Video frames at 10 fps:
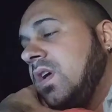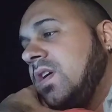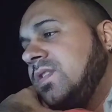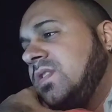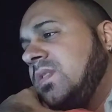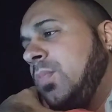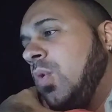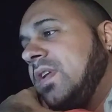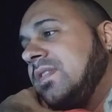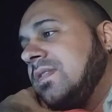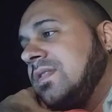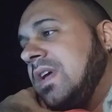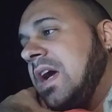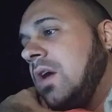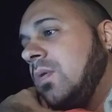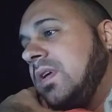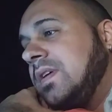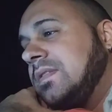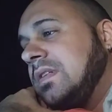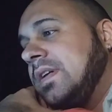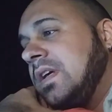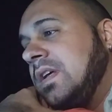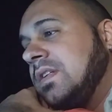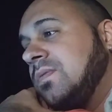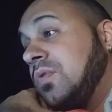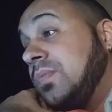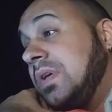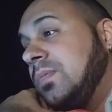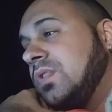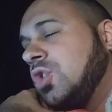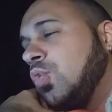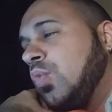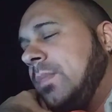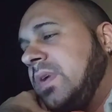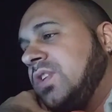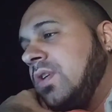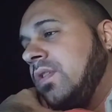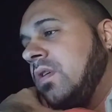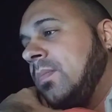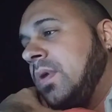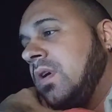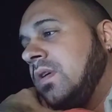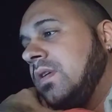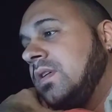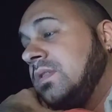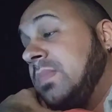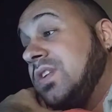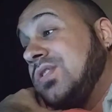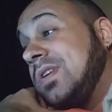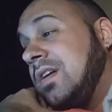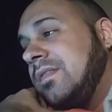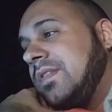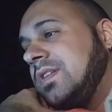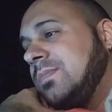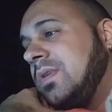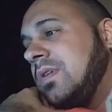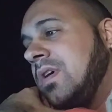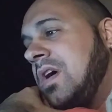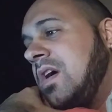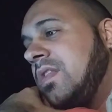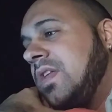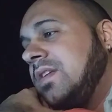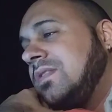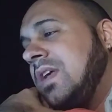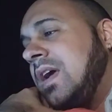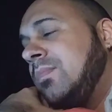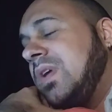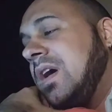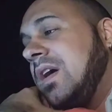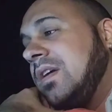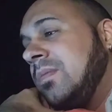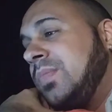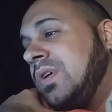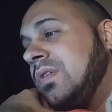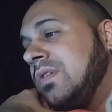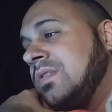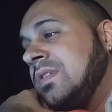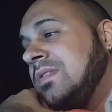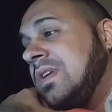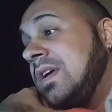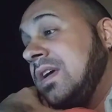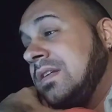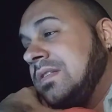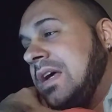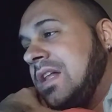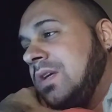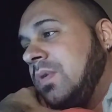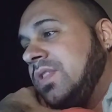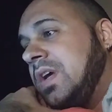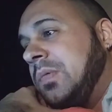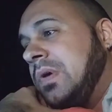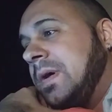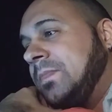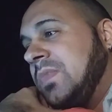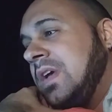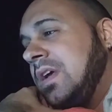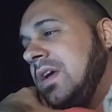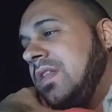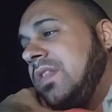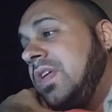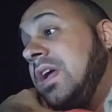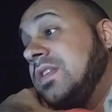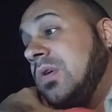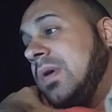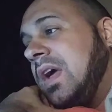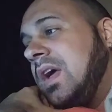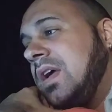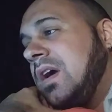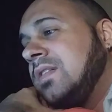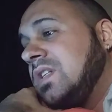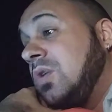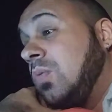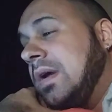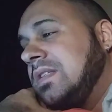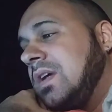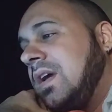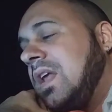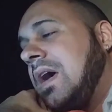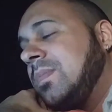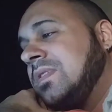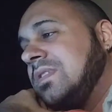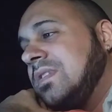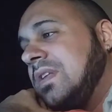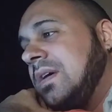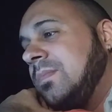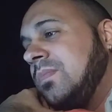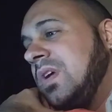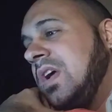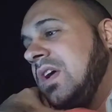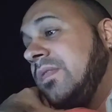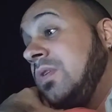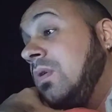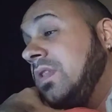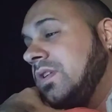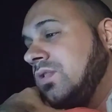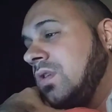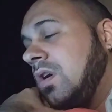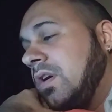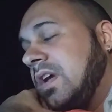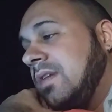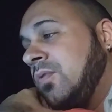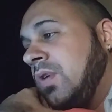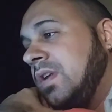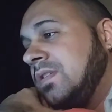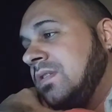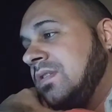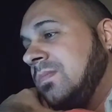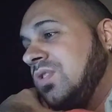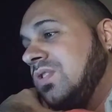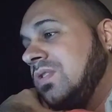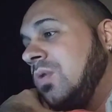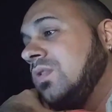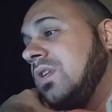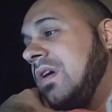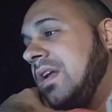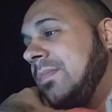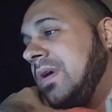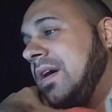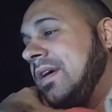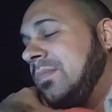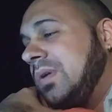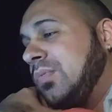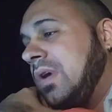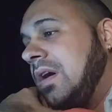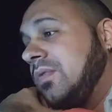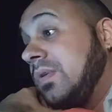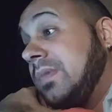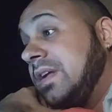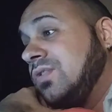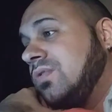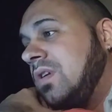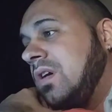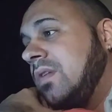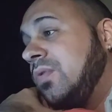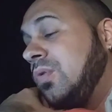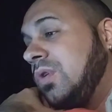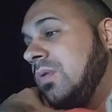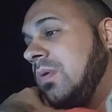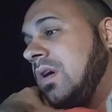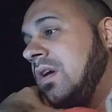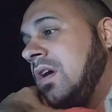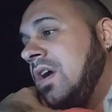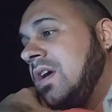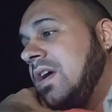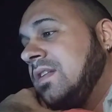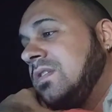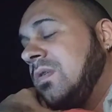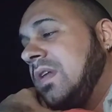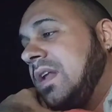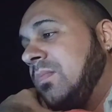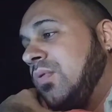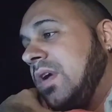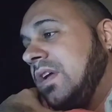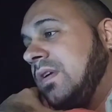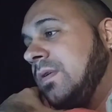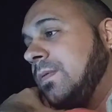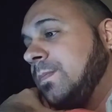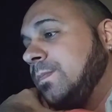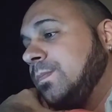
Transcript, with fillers: It's disappointing to see how easily it is for people to rip each other apart, especially on Facebook. They stand behind computers and say exactly what they want, and they think it's okay until one day it happens to them. If you are the target of criticism, just hold your head up high and be proud. Remain strong of who you are, and don't let it break you.